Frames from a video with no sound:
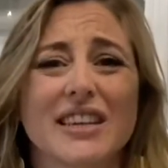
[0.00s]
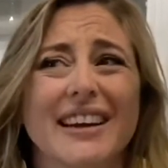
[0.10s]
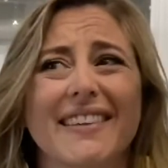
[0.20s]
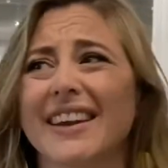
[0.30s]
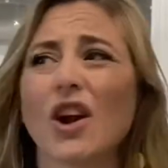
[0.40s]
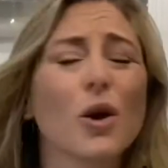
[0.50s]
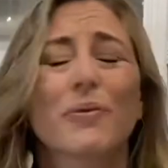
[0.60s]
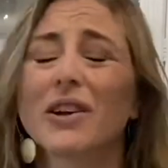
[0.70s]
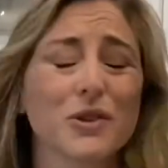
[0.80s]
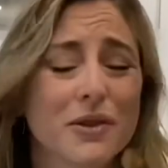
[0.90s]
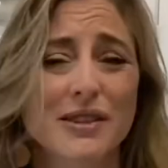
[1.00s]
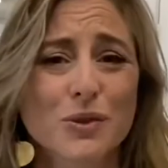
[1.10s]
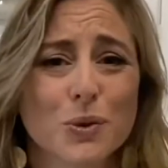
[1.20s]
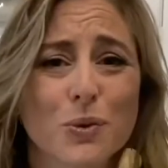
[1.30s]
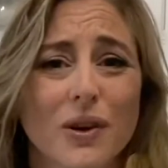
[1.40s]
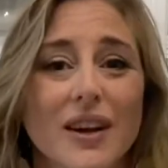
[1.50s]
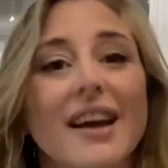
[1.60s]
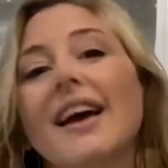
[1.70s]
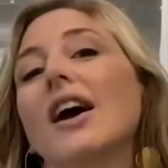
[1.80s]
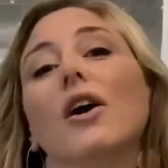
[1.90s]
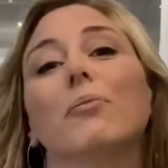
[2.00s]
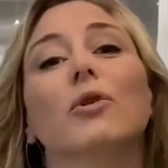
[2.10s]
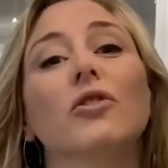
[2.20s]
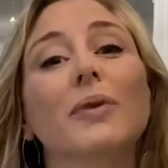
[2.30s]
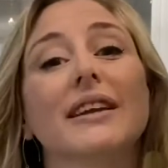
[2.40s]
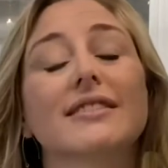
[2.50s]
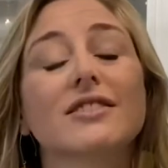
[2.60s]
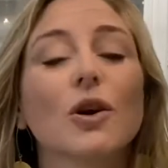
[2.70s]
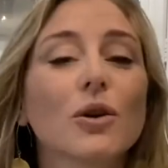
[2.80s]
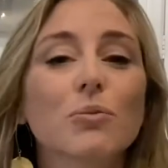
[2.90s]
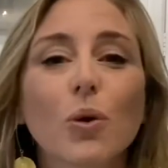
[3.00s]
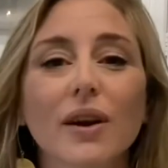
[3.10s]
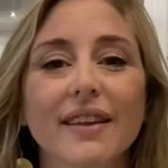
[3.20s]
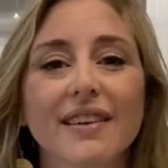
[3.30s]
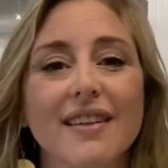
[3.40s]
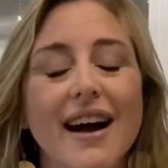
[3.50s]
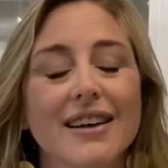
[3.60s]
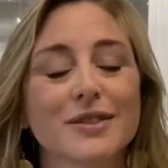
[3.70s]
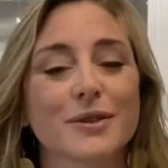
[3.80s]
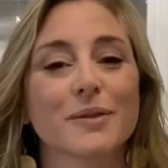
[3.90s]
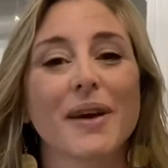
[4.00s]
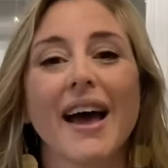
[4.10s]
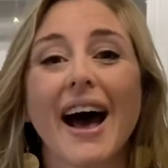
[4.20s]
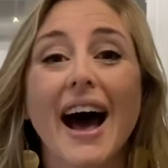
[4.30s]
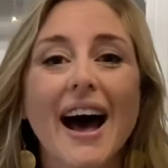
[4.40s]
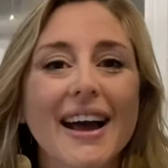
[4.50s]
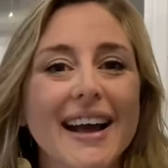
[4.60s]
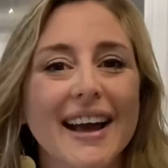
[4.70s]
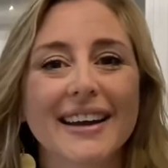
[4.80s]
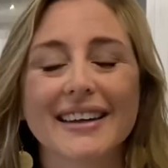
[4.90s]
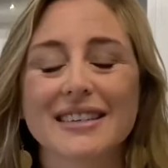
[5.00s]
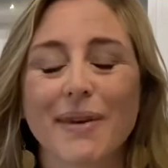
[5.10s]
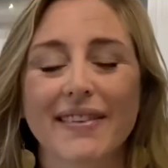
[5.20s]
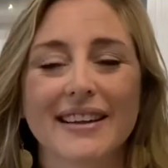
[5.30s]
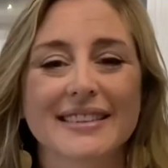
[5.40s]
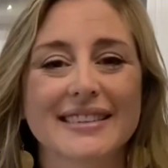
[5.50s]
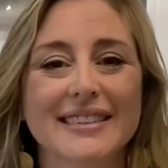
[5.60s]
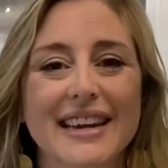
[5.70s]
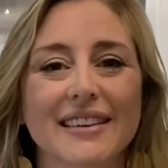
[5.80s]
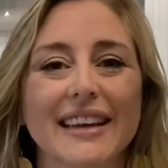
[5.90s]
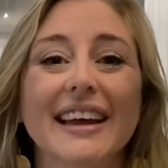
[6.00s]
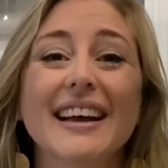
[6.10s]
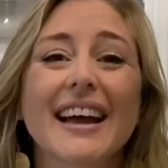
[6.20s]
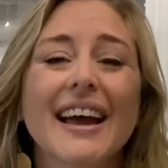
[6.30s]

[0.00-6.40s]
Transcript: and then hope they'll do the schoolwork. Movement is so important in the classroom. I add it into my lessons daily.